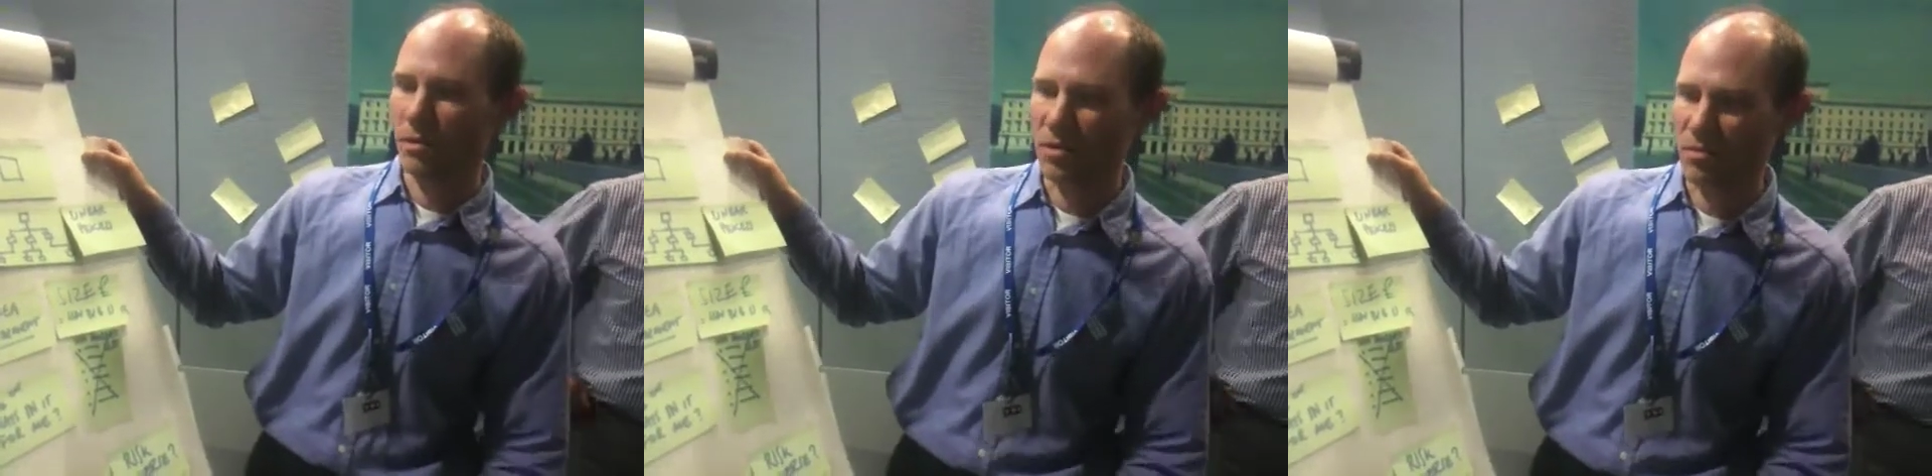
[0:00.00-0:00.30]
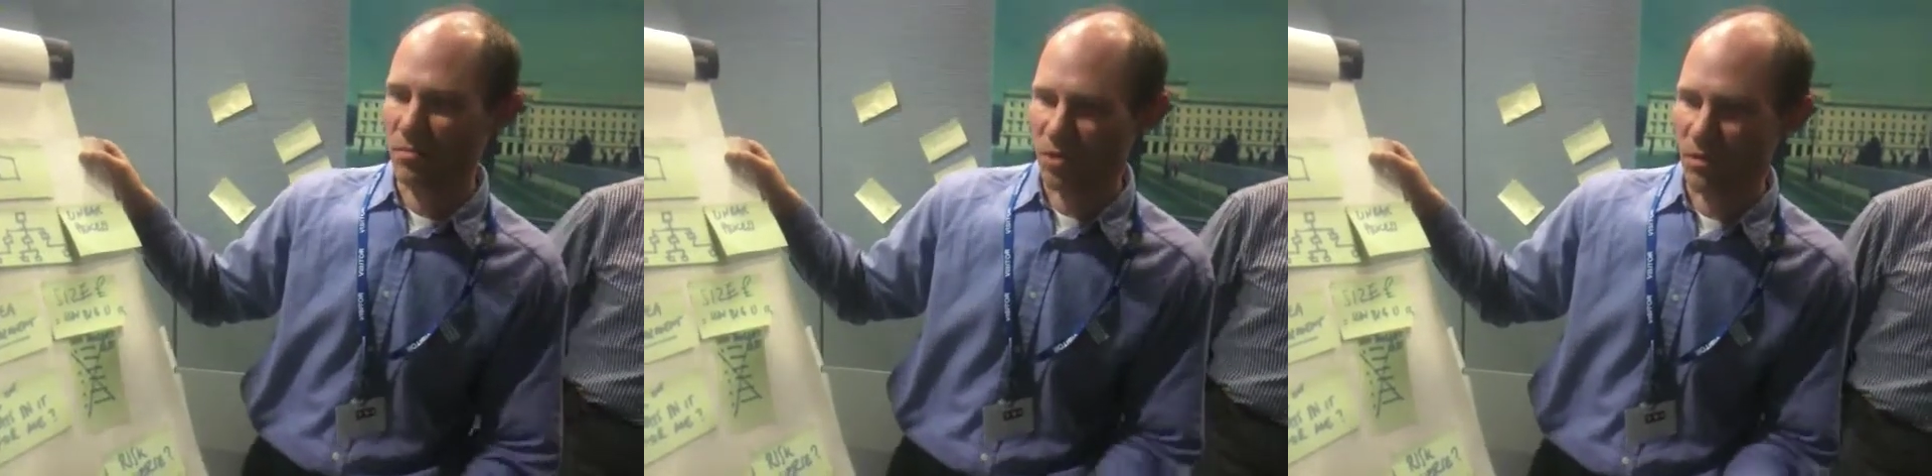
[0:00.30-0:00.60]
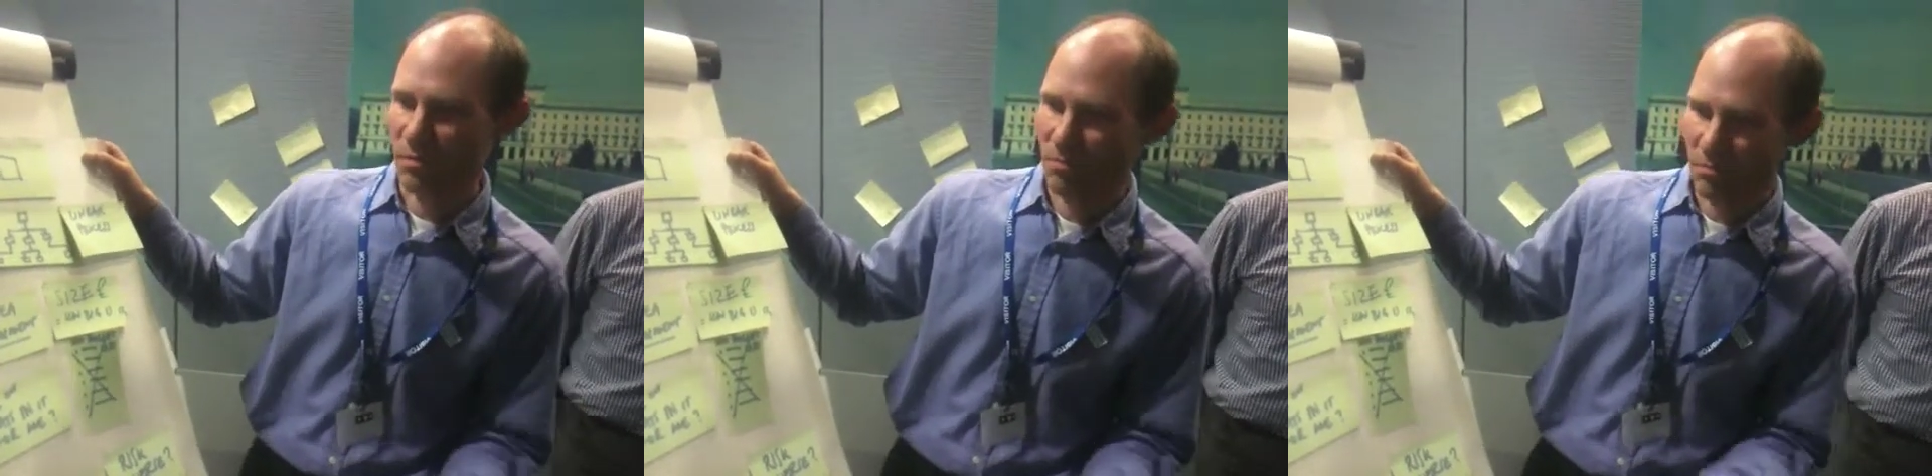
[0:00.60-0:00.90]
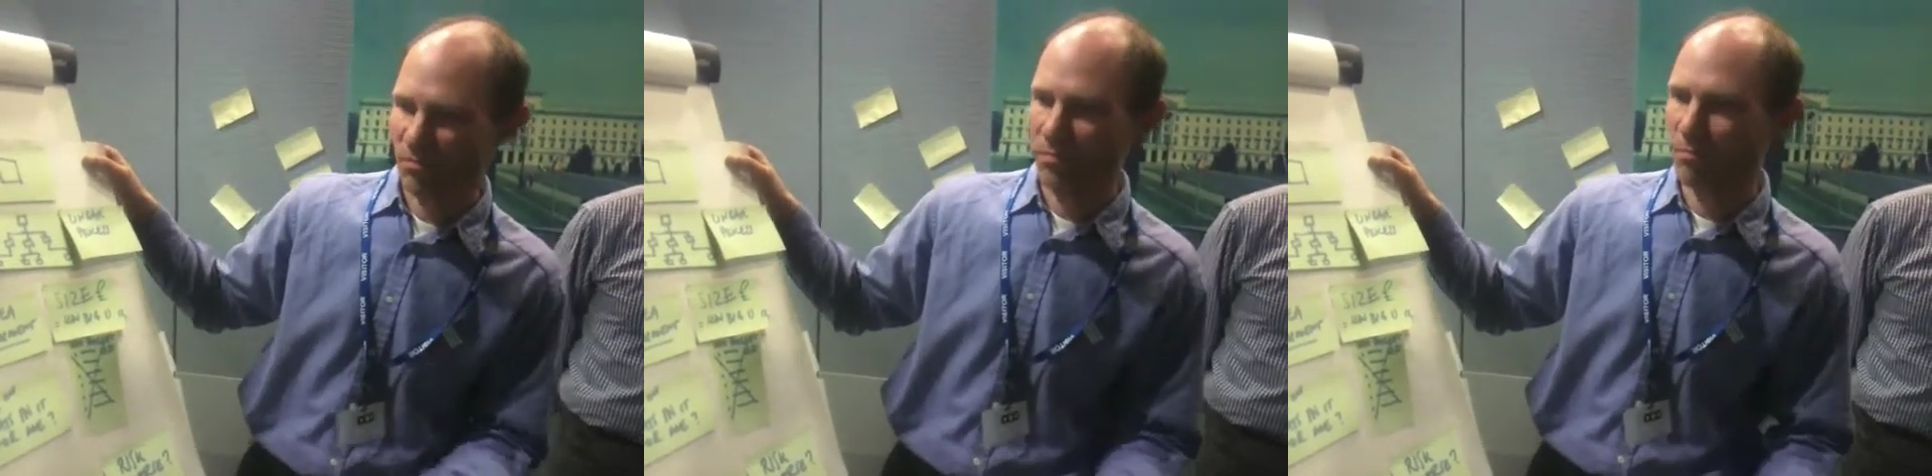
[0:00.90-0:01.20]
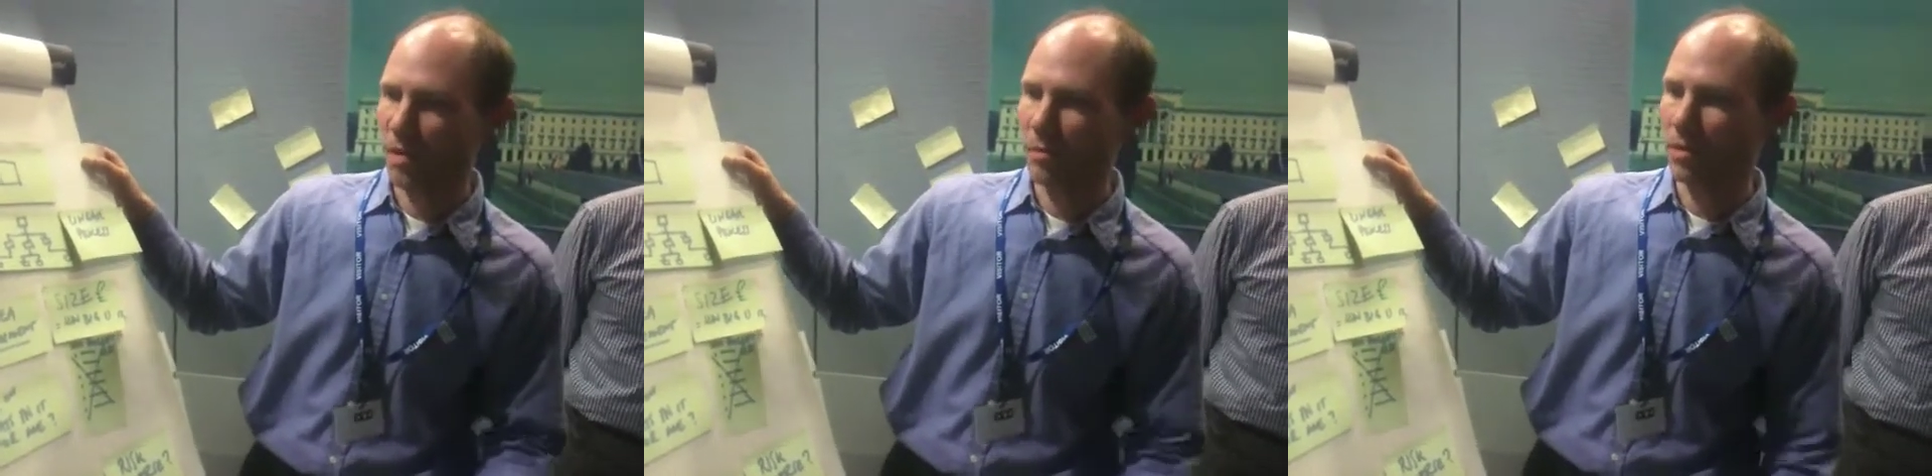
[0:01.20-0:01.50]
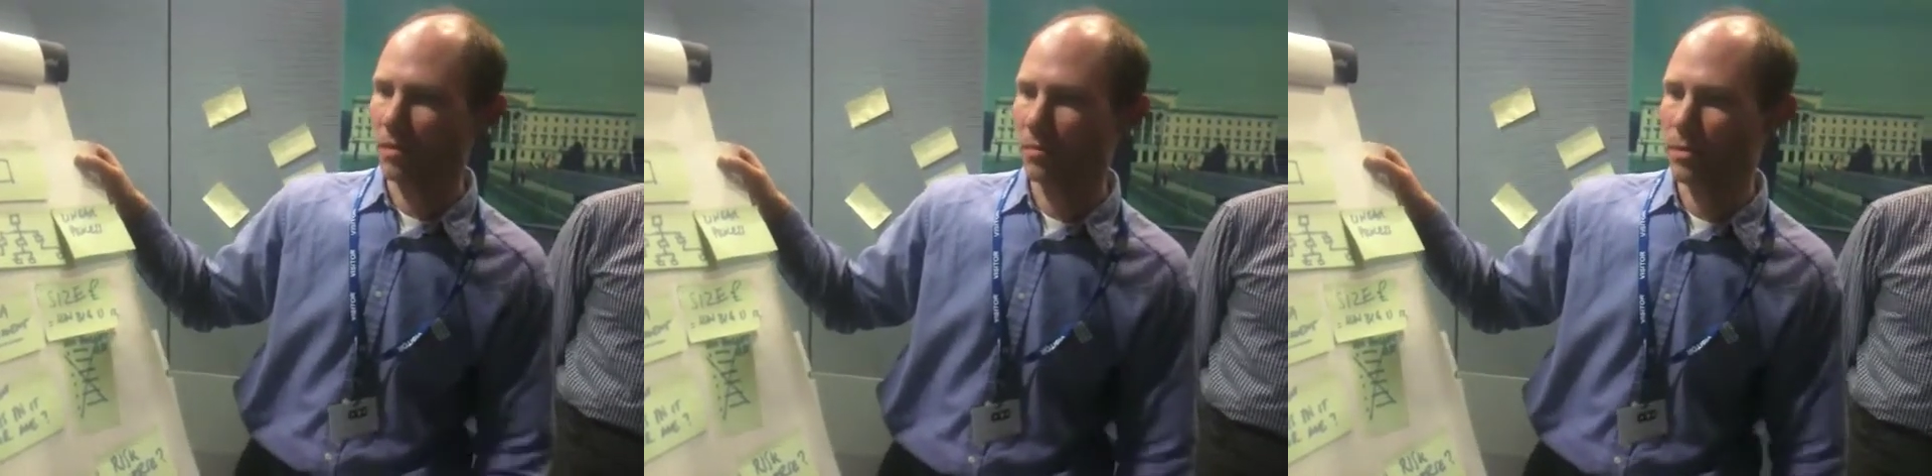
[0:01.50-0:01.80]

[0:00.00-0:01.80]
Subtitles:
doesn't sort of maybe